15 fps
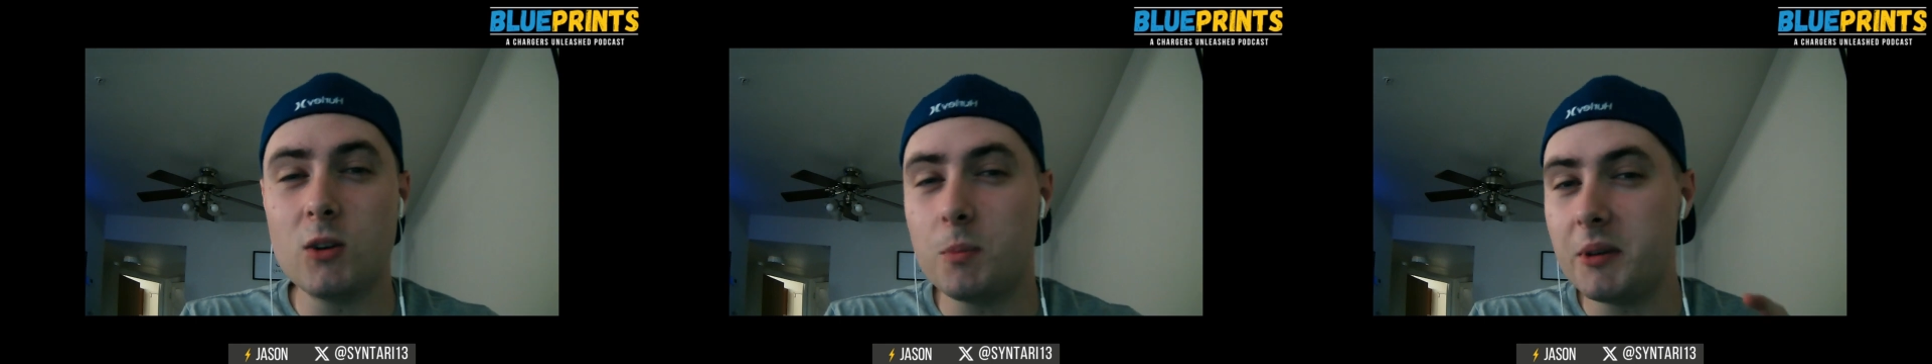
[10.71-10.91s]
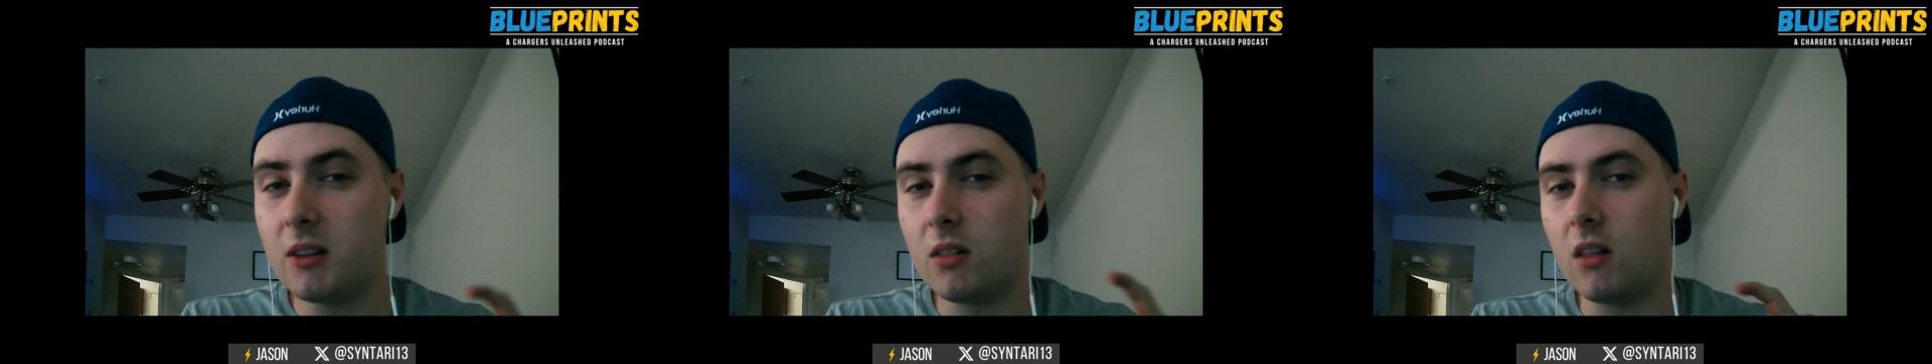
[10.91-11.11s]

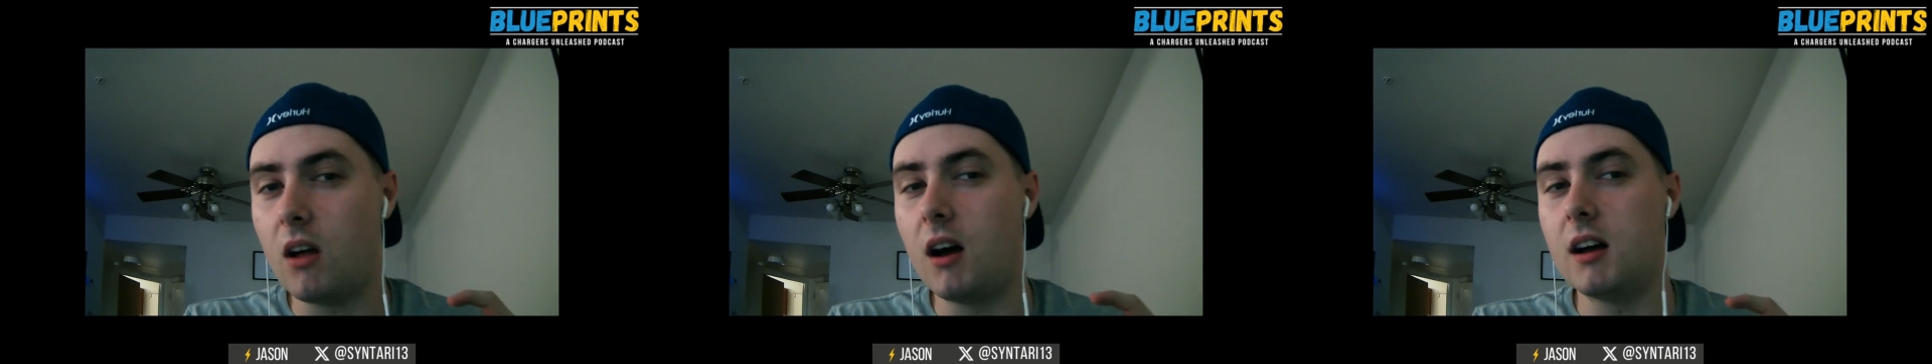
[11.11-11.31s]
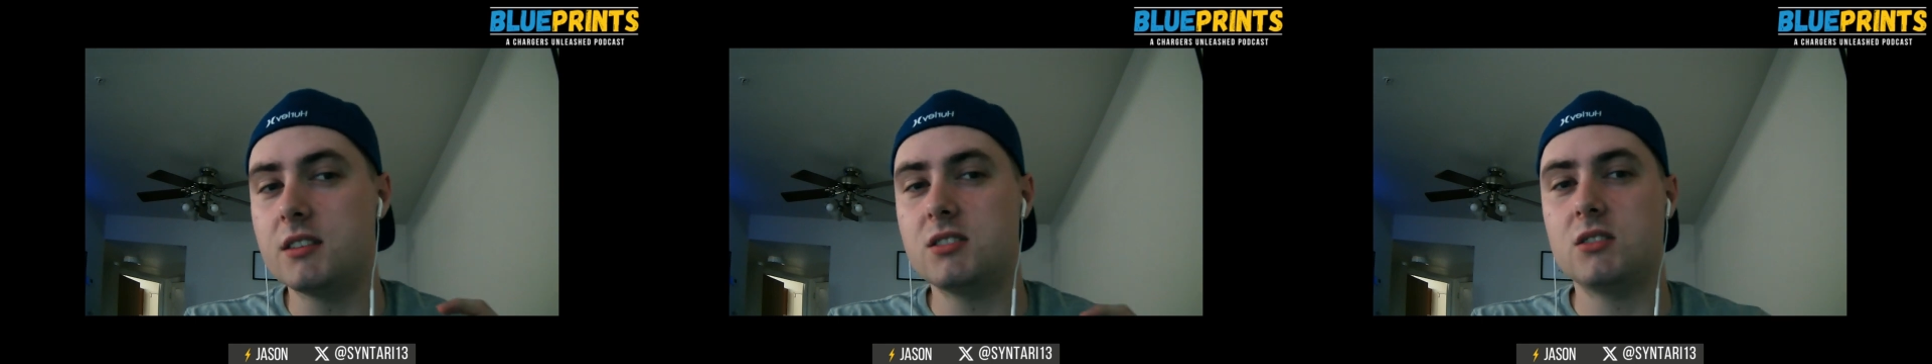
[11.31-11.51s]
bit
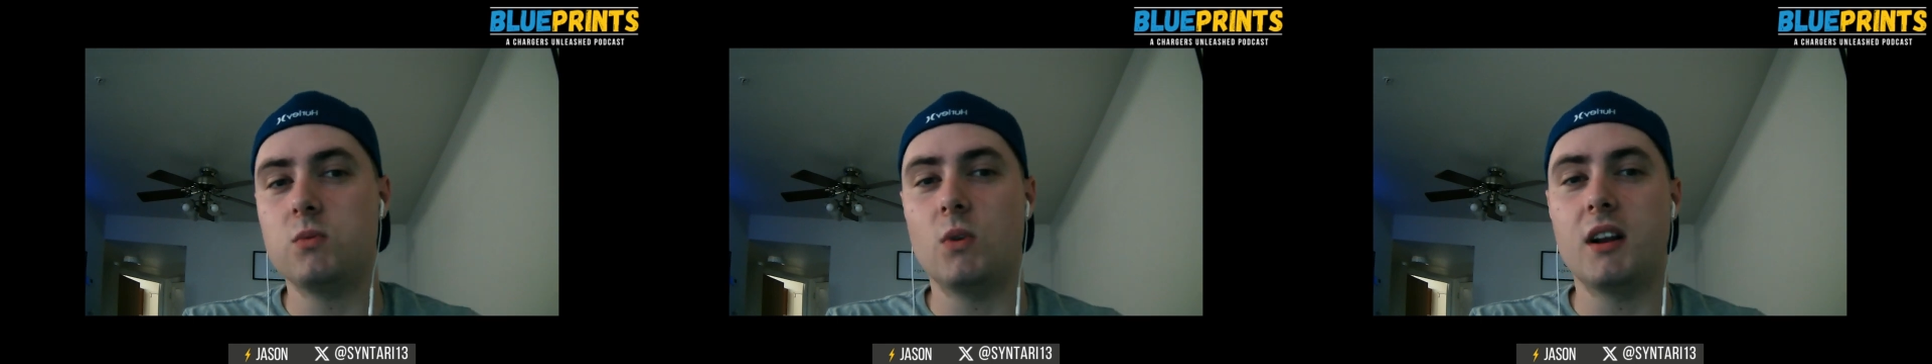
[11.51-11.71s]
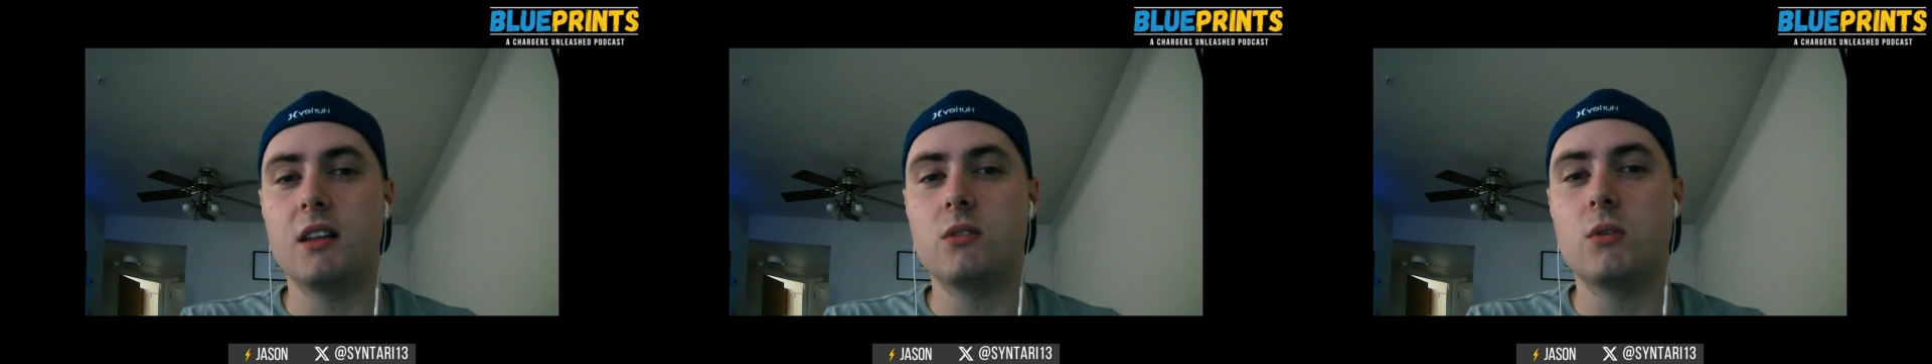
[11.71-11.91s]
lost
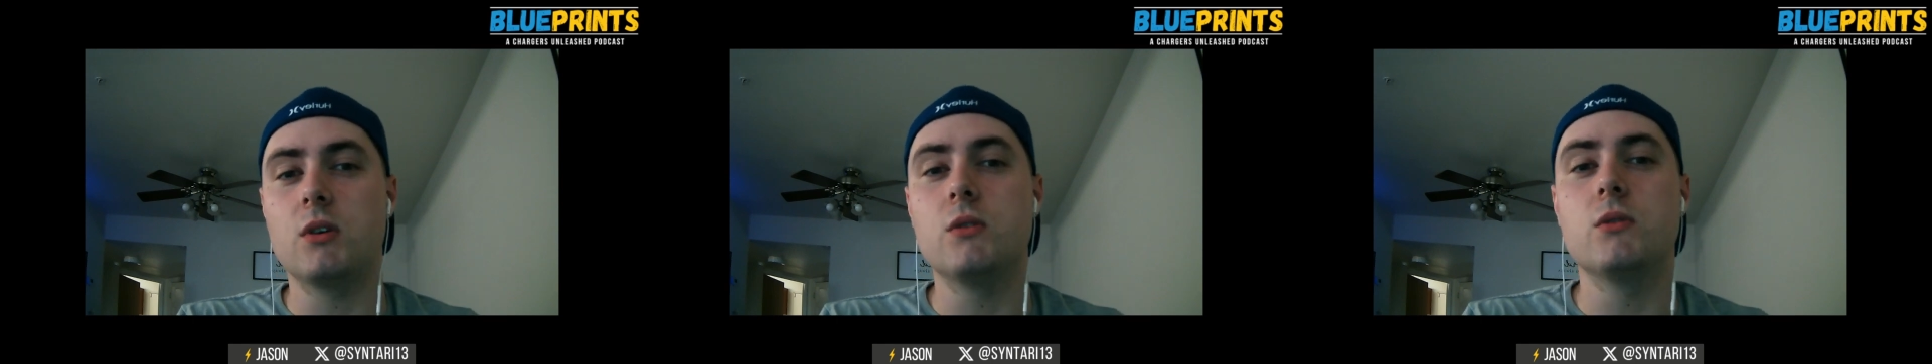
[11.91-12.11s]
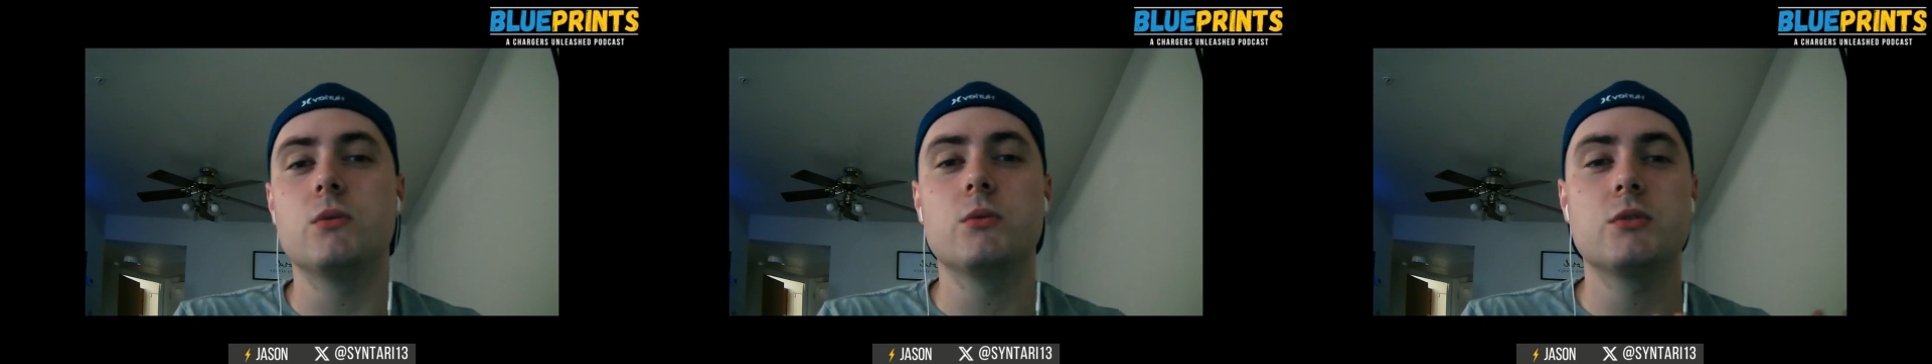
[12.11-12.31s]
when I throw